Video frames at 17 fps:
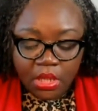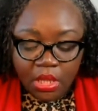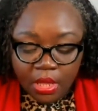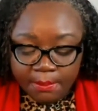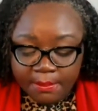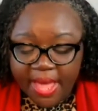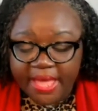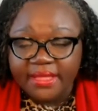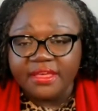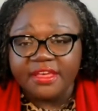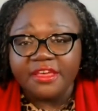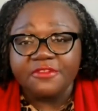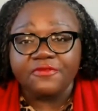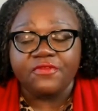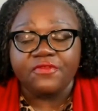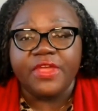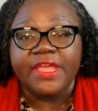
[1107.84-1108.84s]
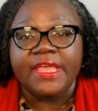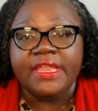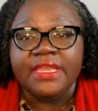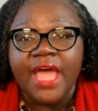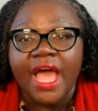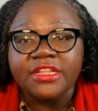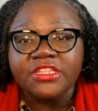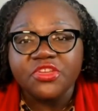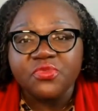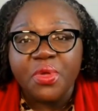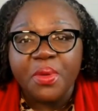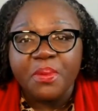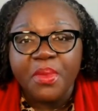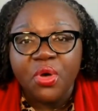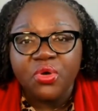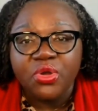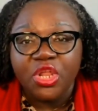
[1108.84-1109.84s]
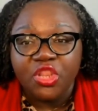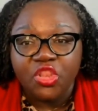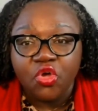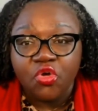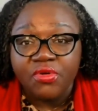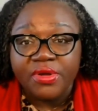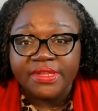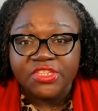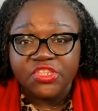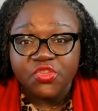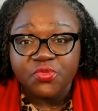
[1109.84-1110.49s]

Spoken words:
My good friend, Dr. Ramona Lawrence,